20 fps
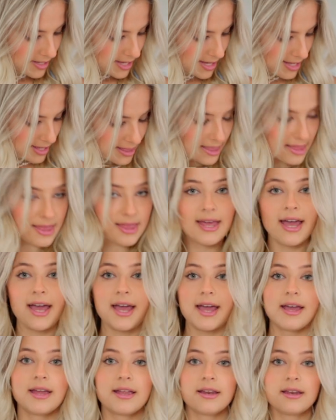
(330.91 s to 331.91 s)
And
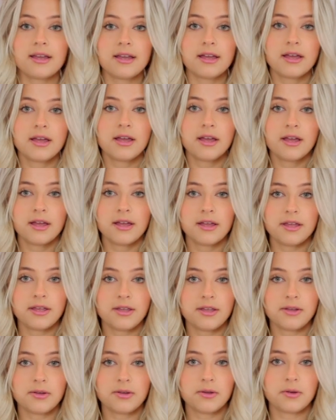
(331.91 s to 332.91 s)
then
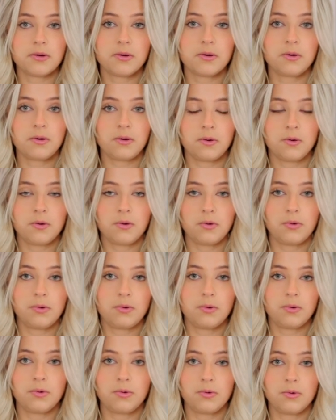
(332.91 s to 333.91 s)

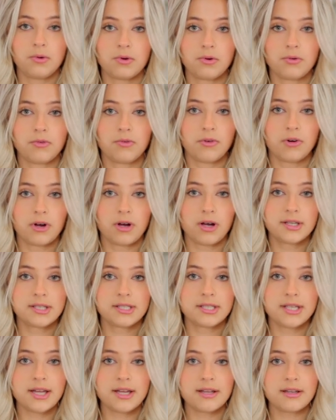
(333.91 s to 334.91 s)
you
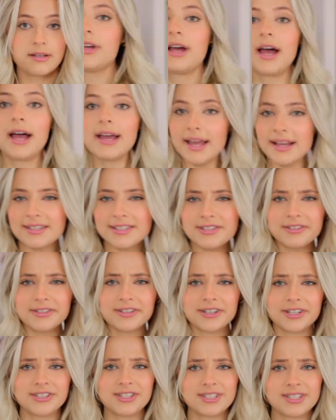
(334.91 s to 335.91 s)
cross it. I guess you
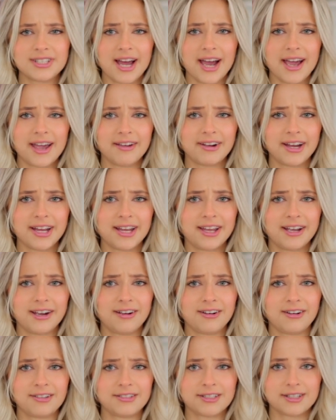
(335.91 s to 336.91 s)
could just tie it right
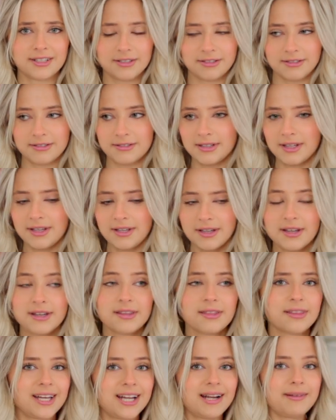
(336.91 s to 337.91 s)
here also,
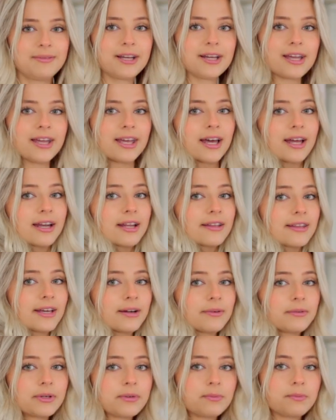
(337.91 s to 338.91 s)
that I'm looking at it
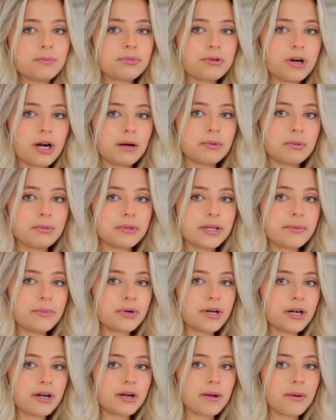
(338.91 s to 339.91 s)
that would probably
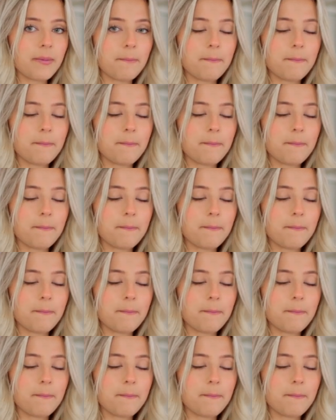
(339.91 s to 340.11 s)
work,